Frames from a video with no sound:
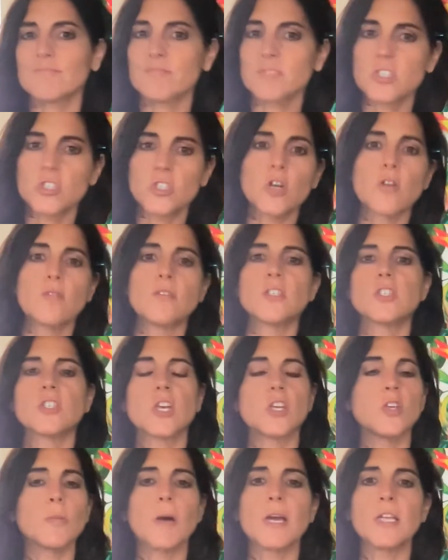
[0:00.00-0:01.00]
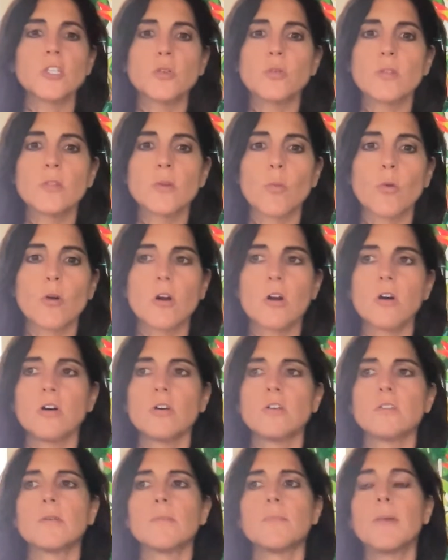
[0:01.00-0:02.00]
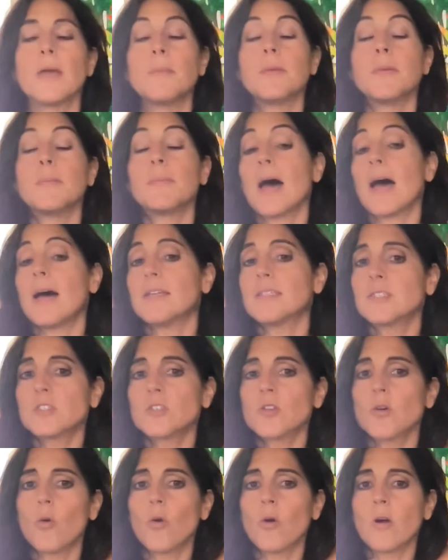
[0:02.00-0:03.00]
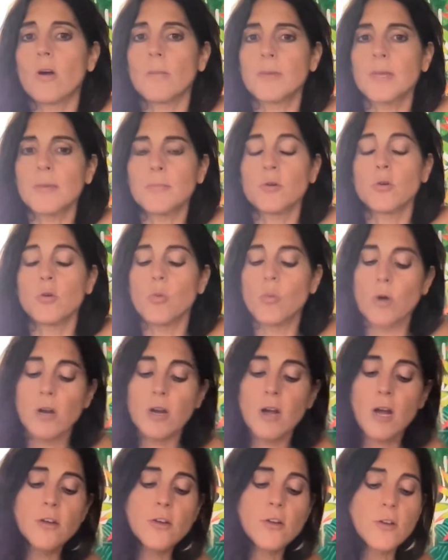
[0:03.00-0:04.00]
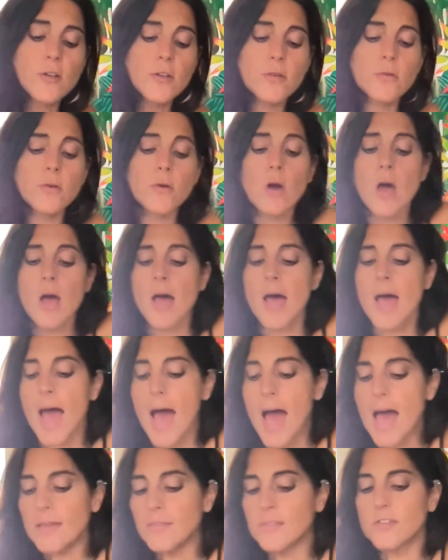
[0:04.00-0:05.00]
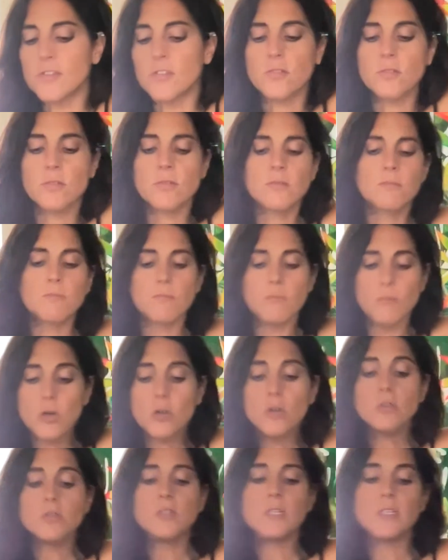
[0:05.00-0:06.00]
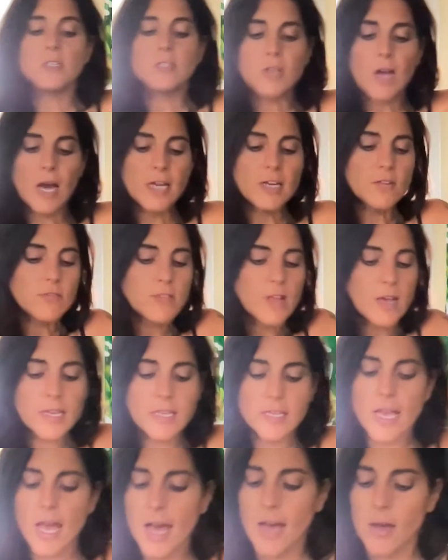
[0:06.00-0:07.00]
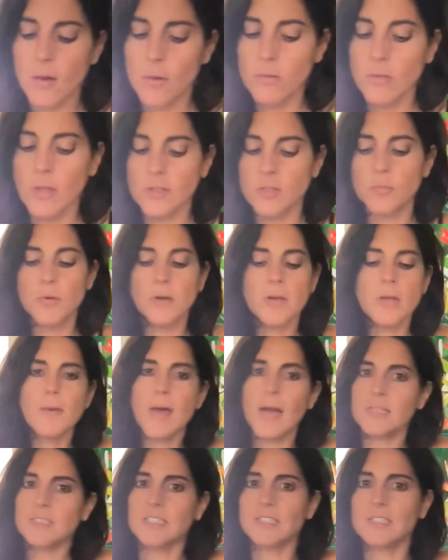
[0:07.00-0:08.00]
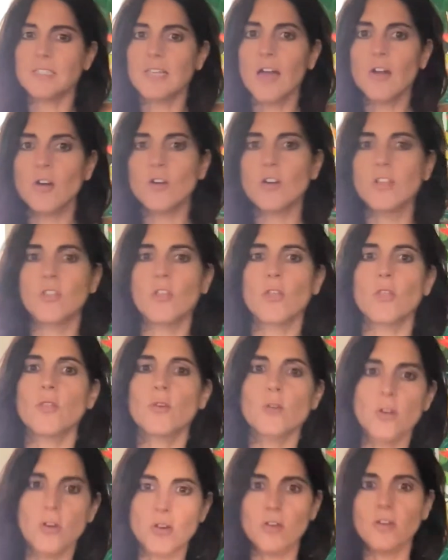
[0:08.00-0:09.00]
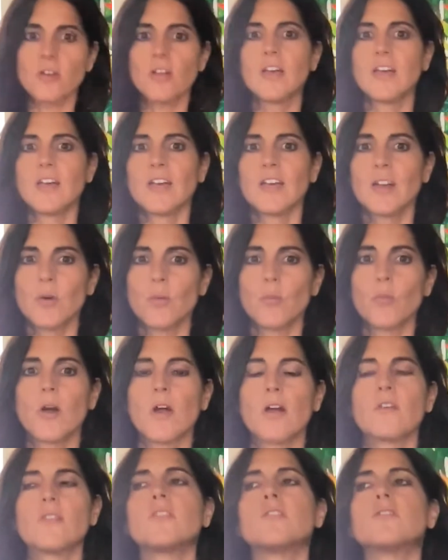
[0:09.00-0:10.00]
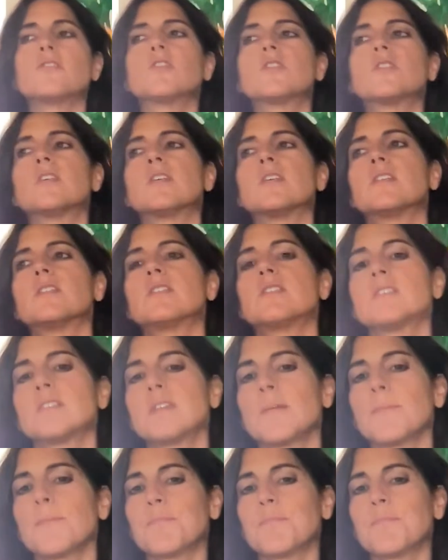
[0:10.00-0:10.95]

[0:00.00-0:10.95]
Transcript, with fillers: service that you might do in the world, maybe pets or people who work under you. And this moon is kind of like, yeah, let's bring it back to Saturn in the third, where there's this,